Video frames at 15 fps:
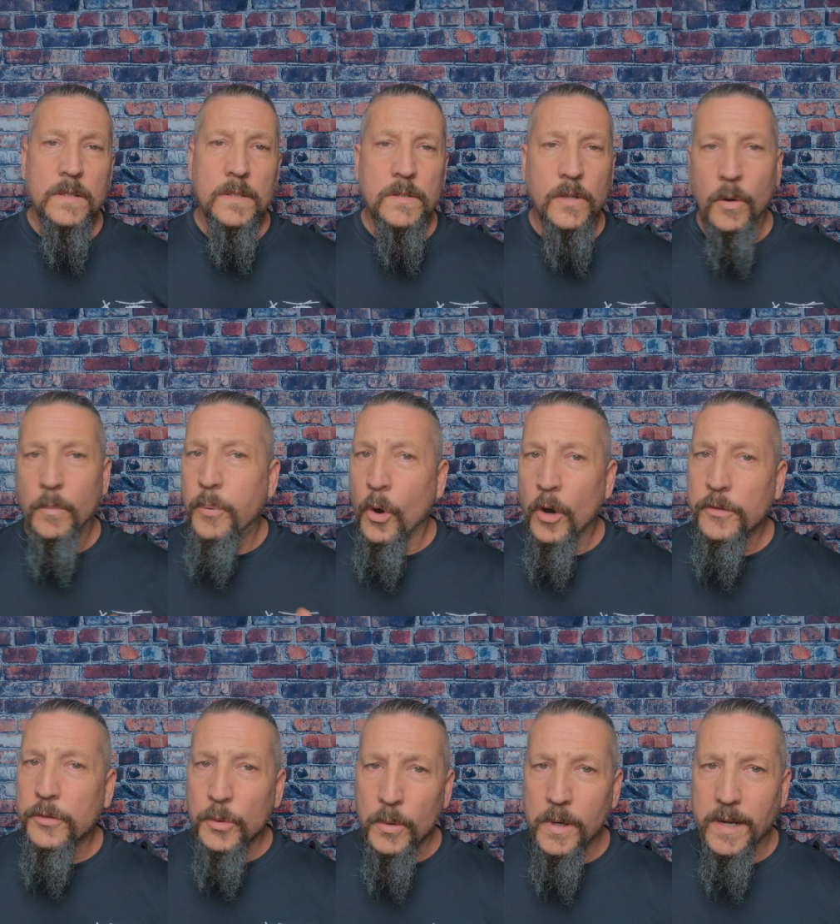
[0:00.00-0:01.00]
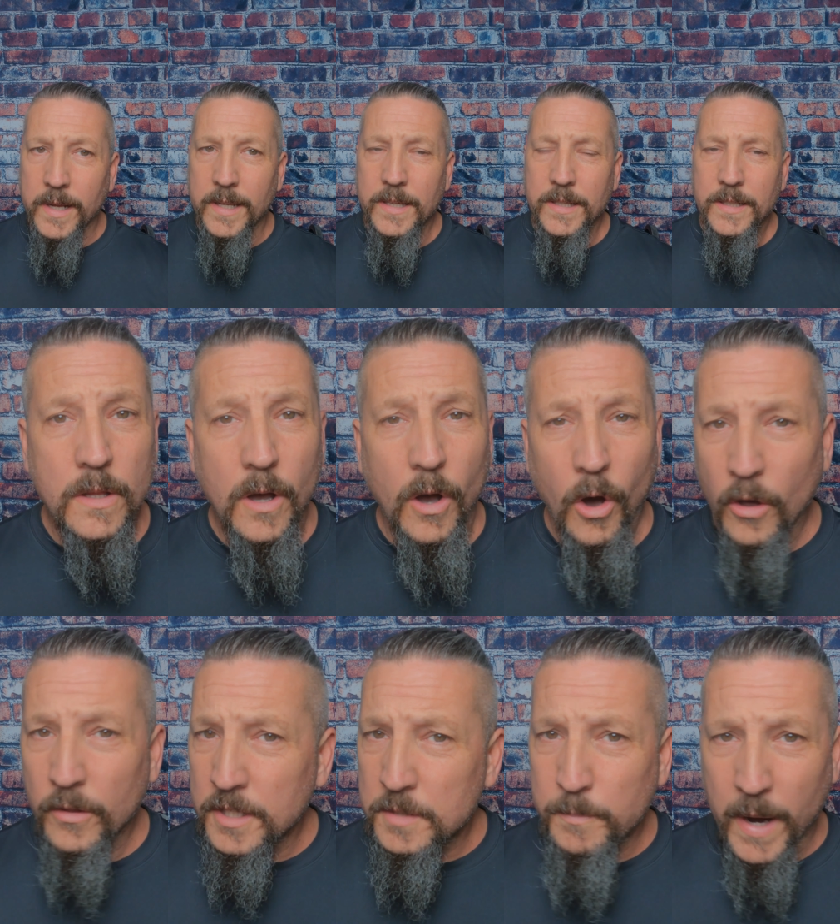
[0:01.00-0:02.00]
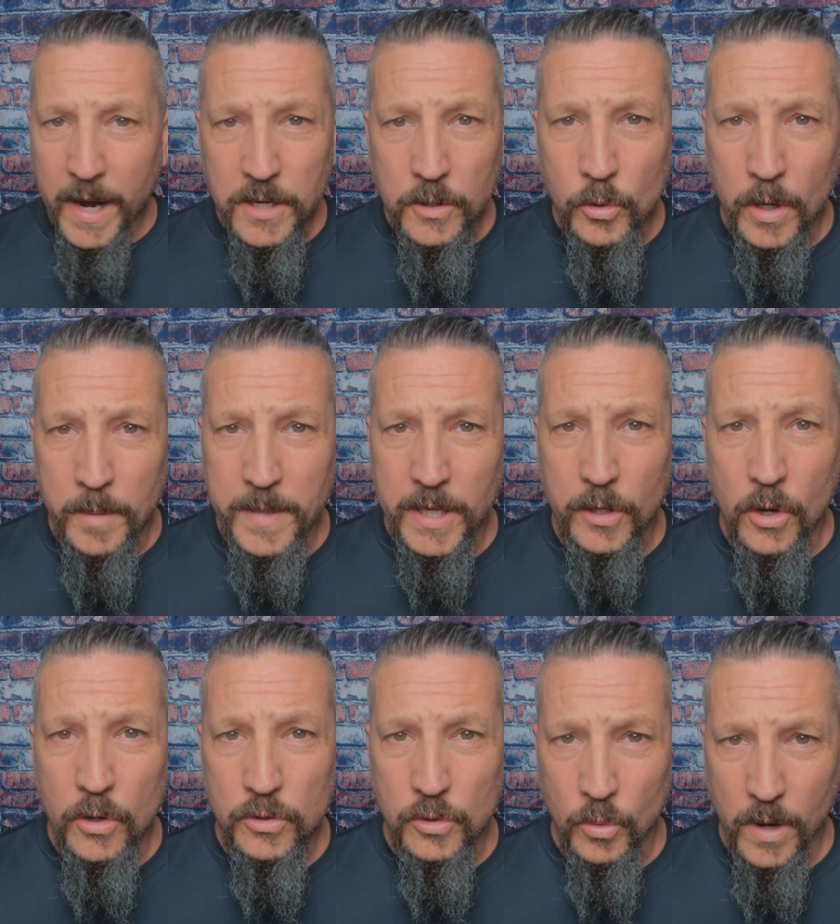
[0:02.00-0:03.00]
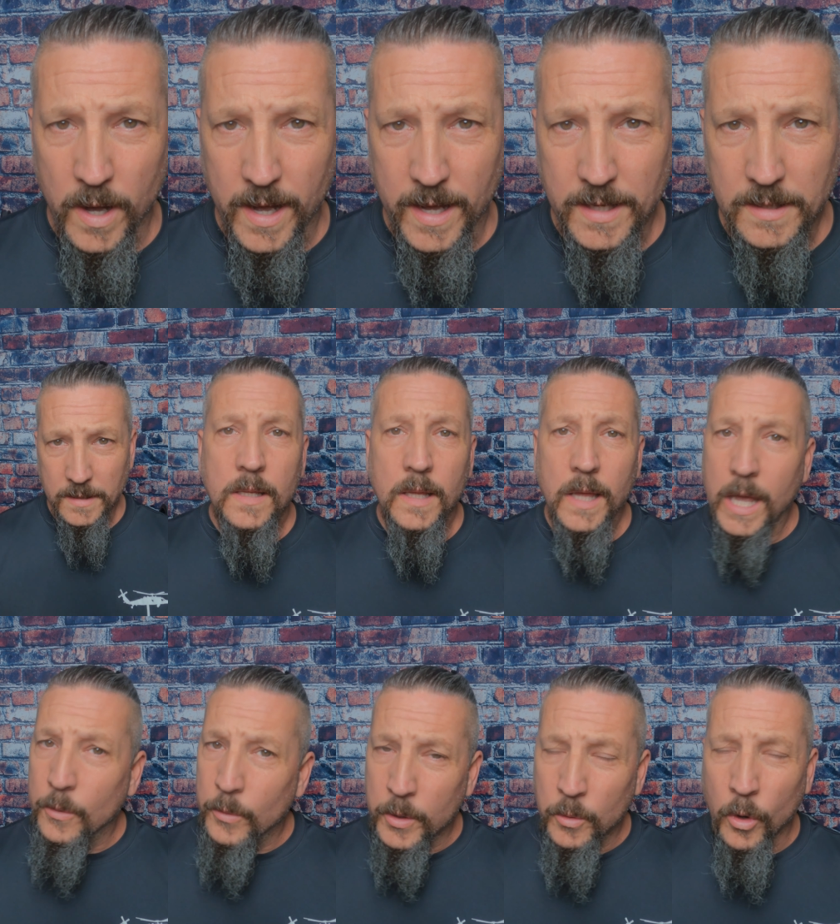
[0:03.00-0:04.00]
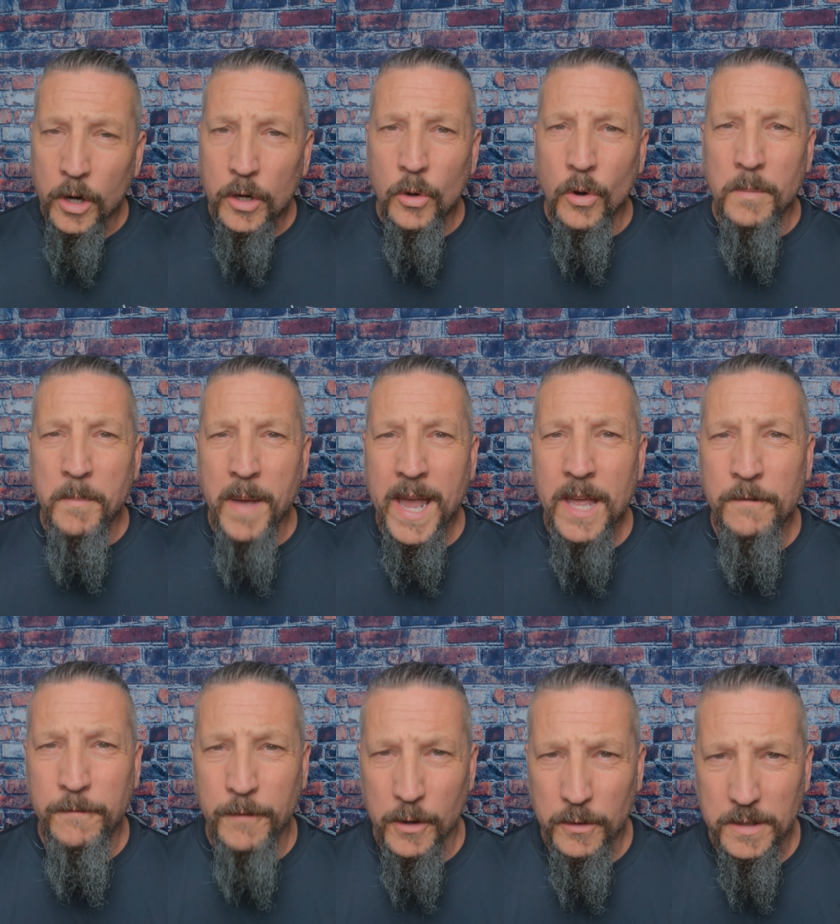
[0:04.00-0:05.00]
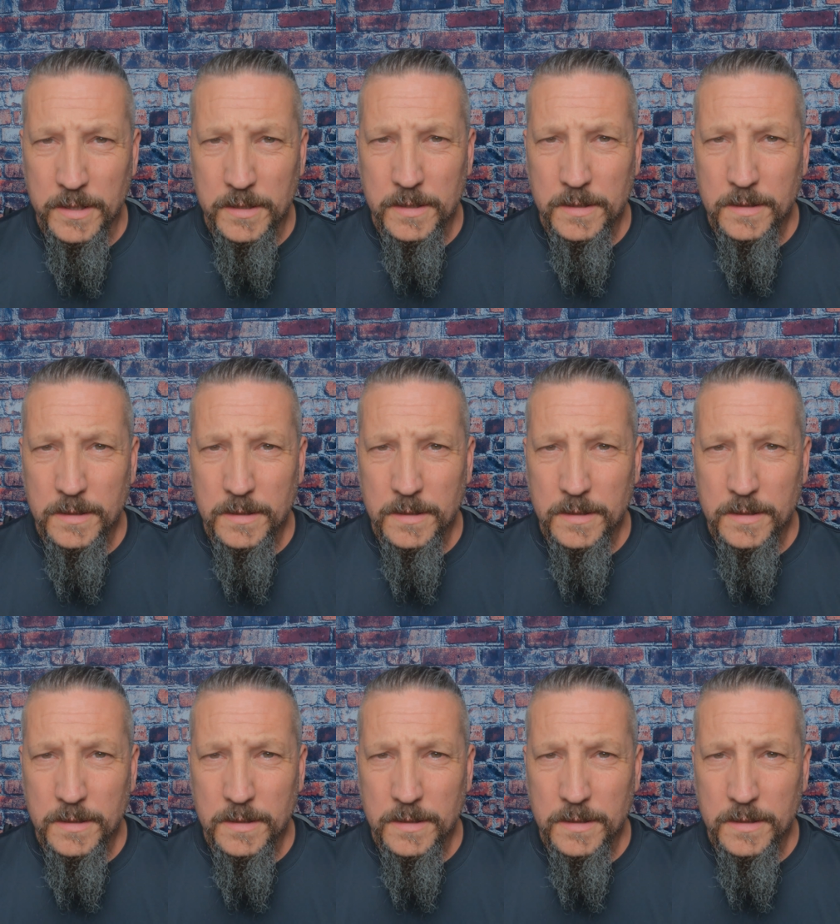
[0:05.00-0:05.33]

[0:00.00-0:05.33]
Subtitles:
So in part 3, all this bite equipment goes away, and we work on man focus